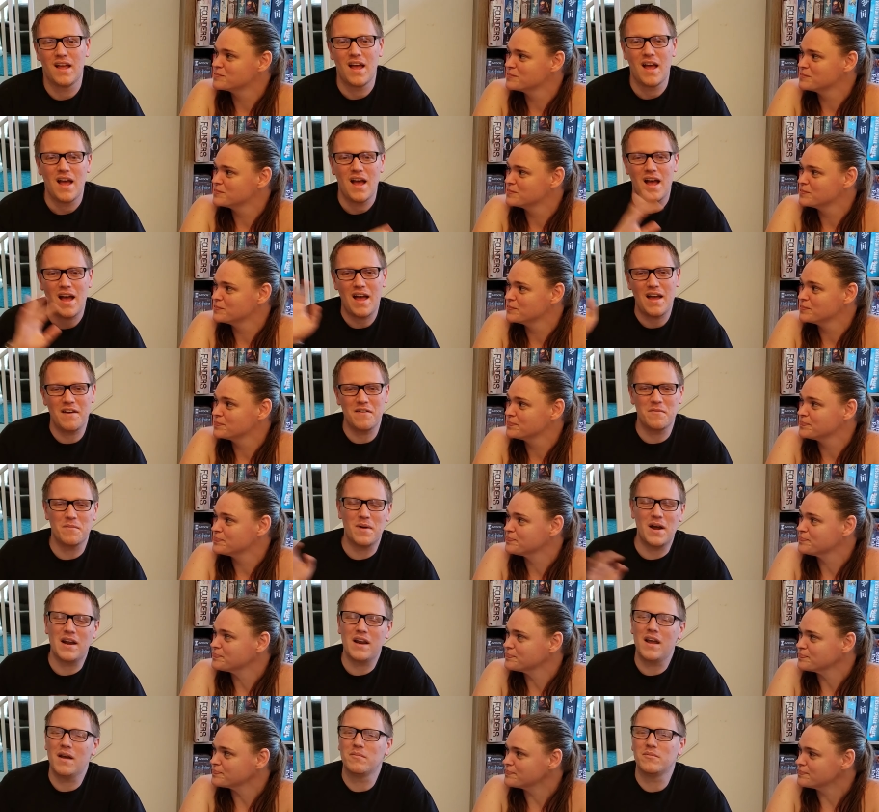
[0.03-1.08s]
Speaker 1: Hi
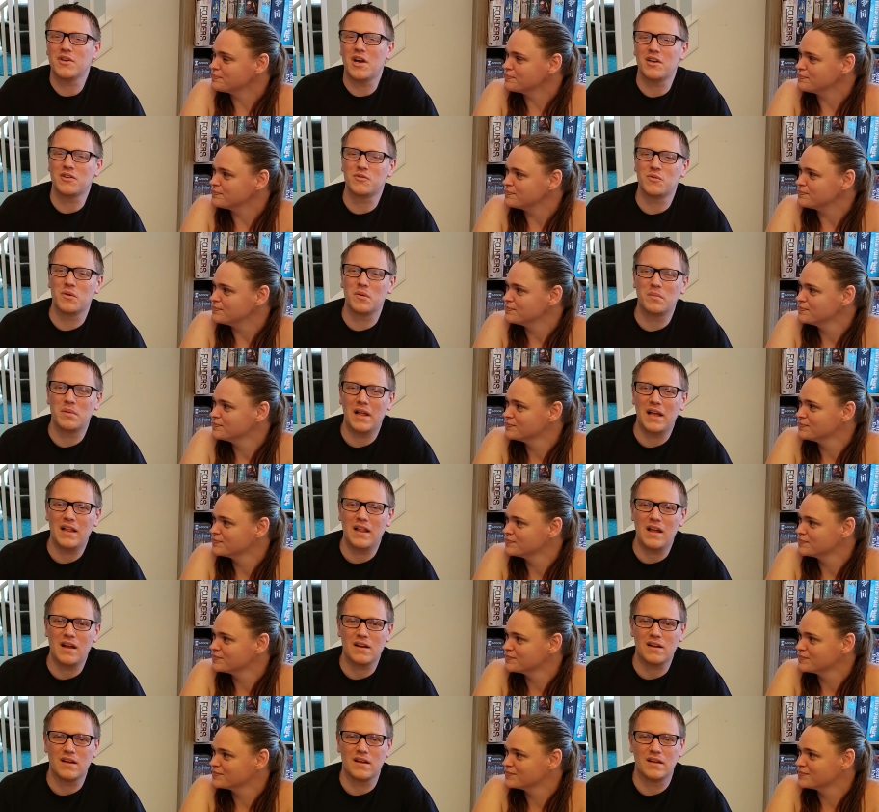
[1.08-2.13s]
everybody, I'm Joshua
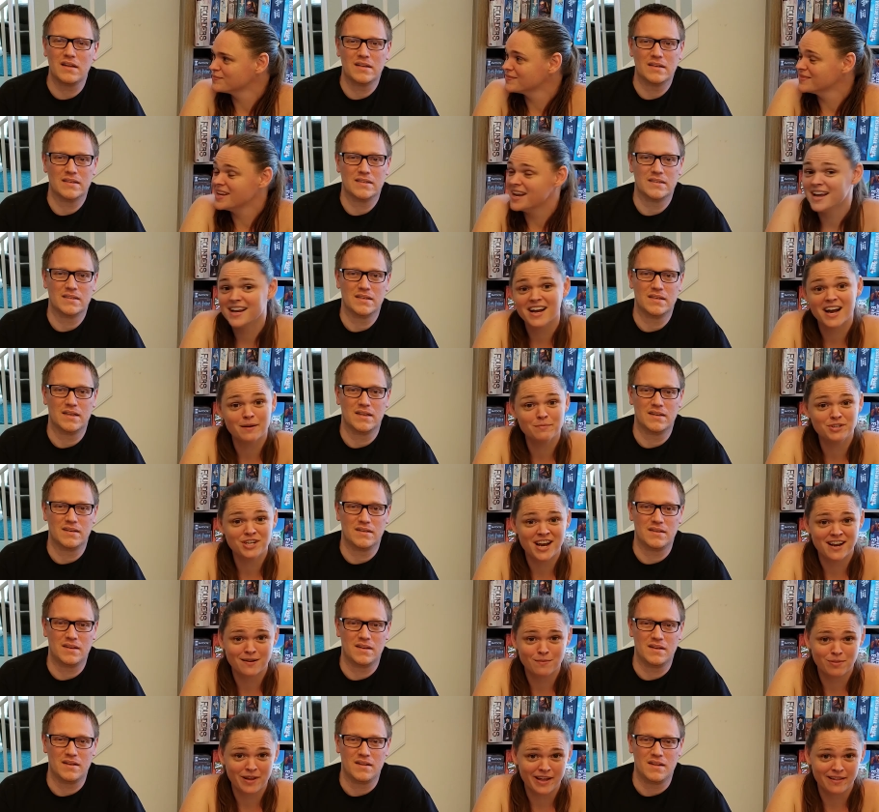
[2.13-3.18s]
Blaylock.
Speaker 2: And I'm Shanna
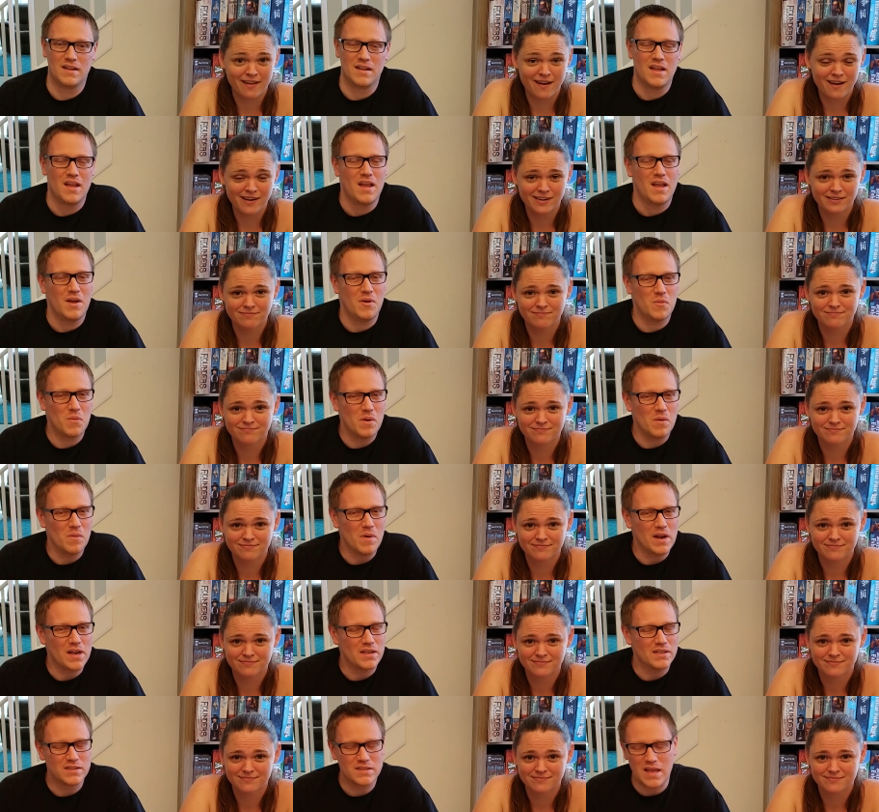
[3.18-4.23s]
Blaylock.
Speaker 1: And we're
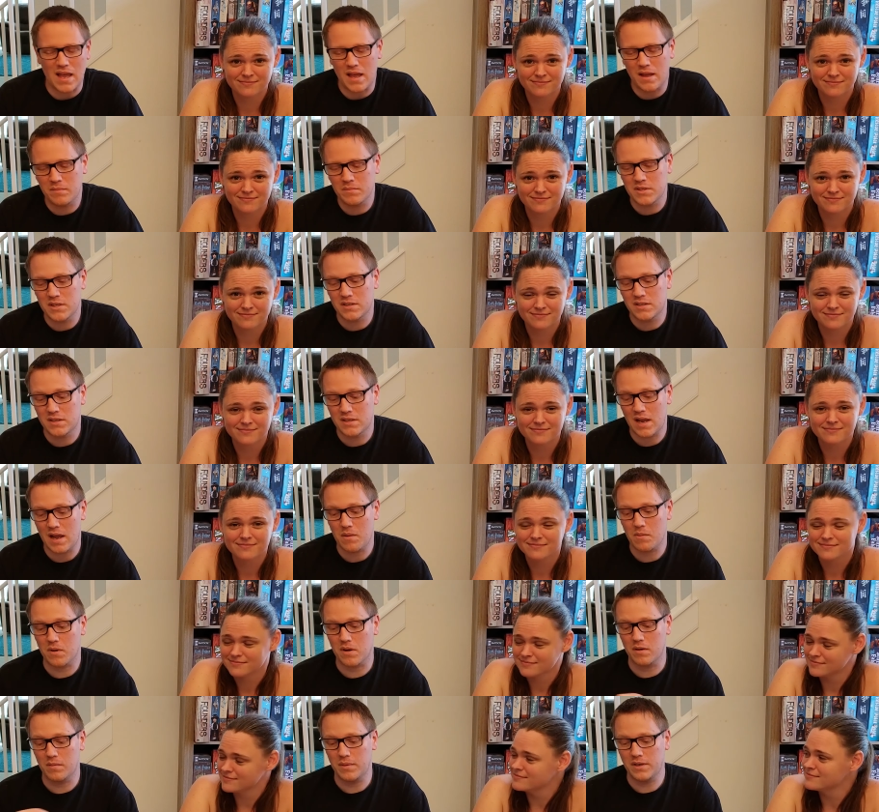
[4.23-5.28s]
Rukus Games, and today we're
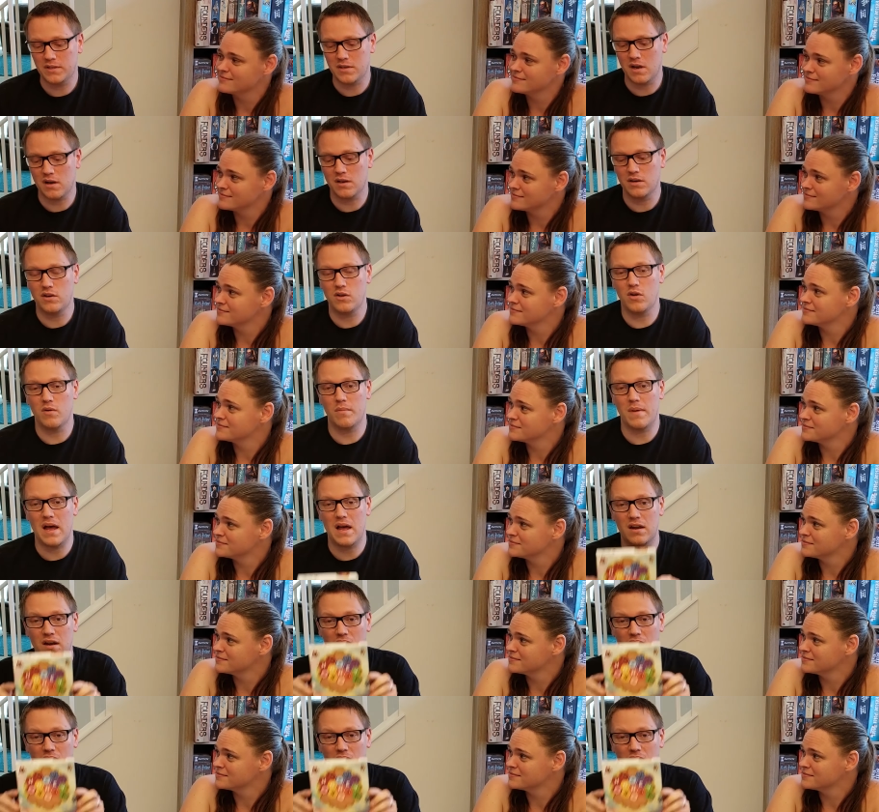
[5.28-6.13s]
going to be talking to you about